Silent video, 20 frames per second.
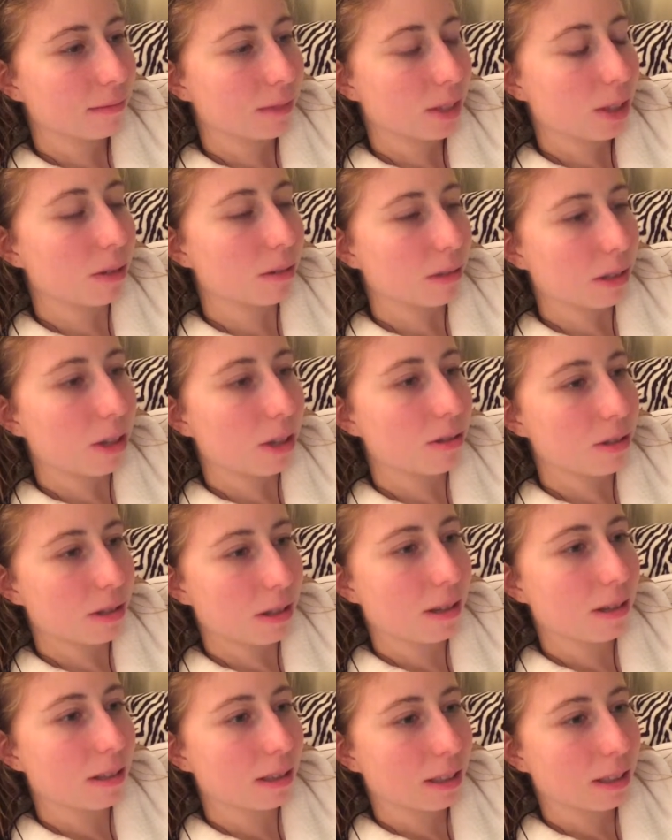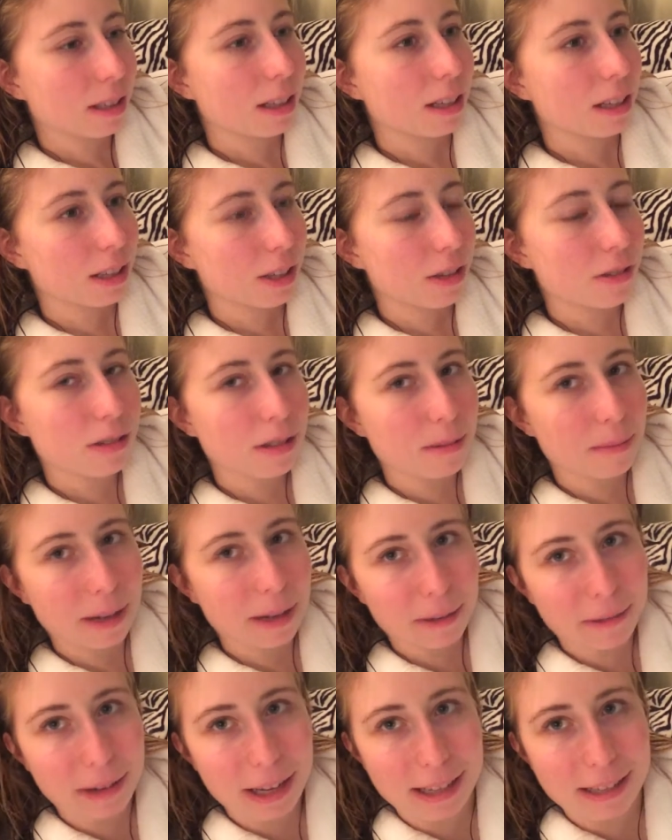So those are those are
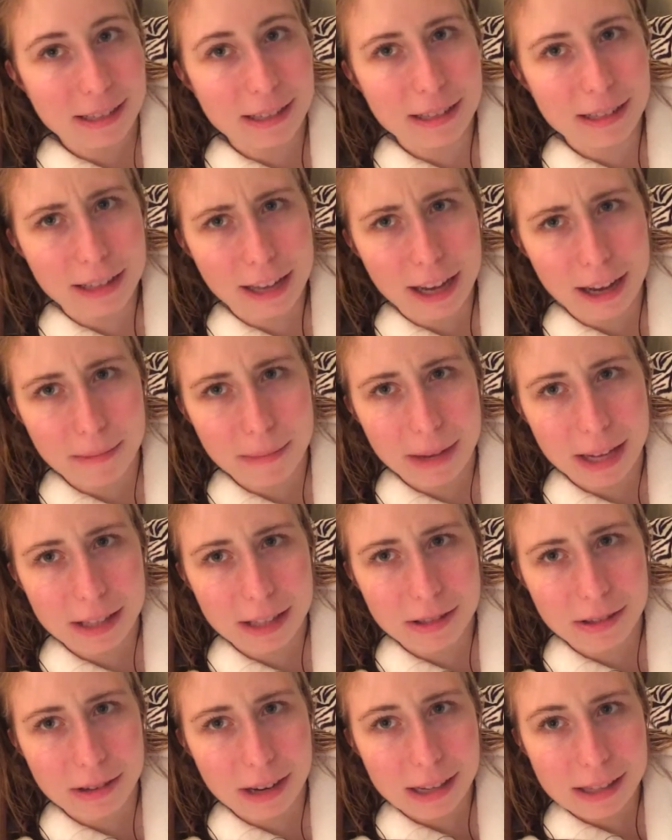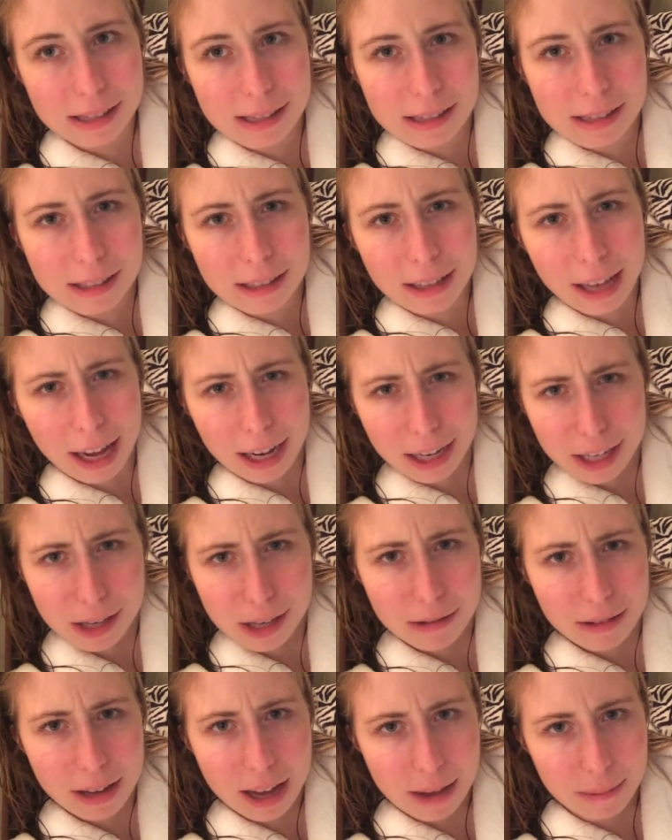my ways to combat stress. How do
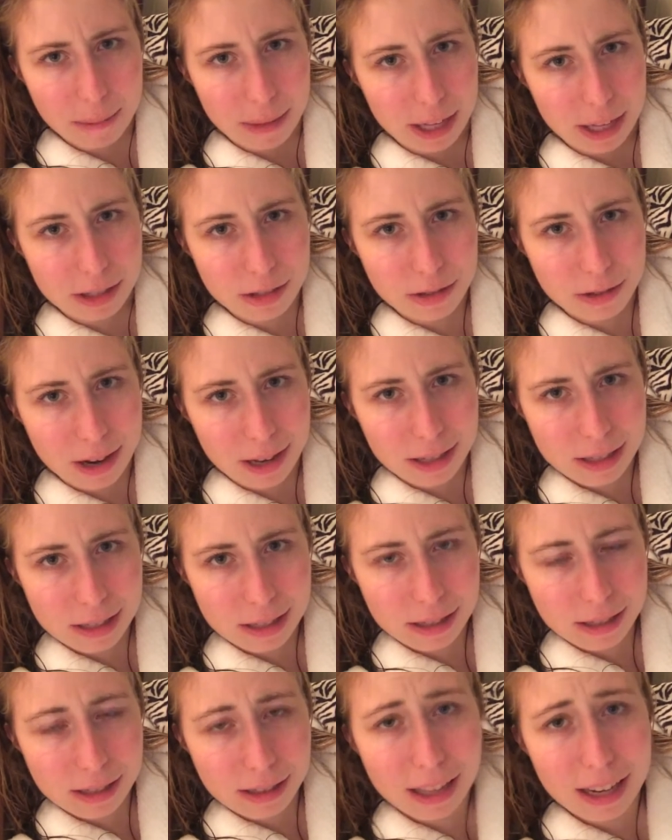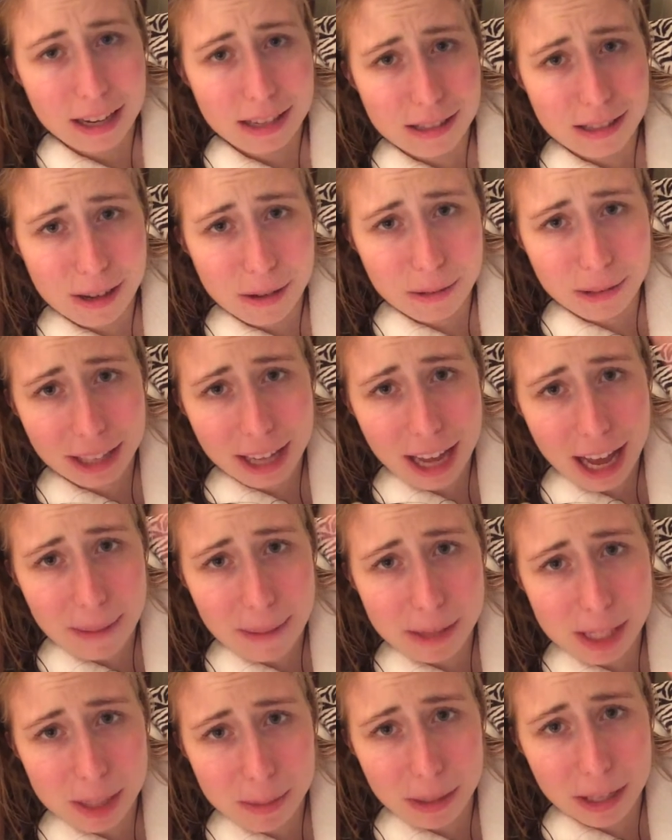you combat stress? Let us know in the
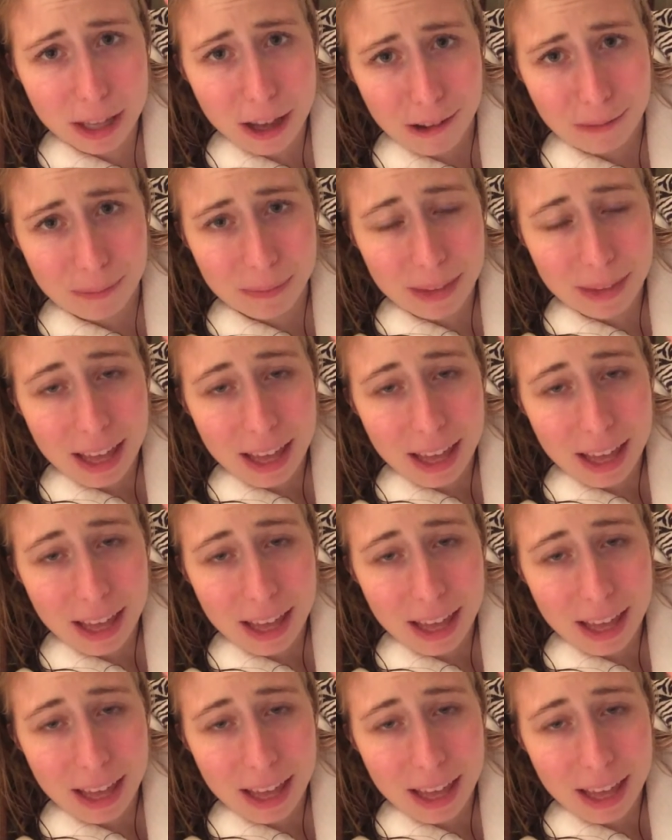comments below.